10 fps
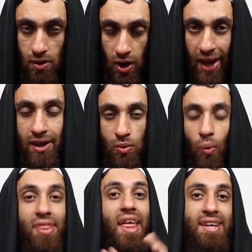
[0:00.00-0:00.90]
okay,
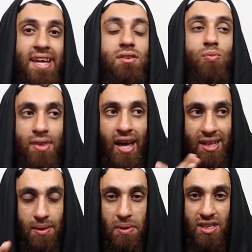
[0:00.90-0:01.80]
when they did, when they
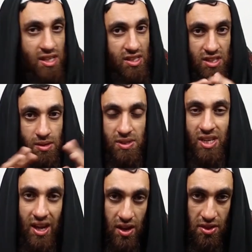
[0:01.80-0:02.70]
had the means, because this is the
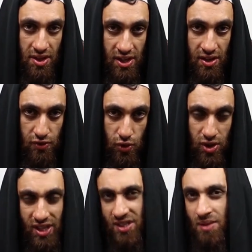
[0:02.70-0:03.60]
Masail al-Dhaniyya Furu'iyya,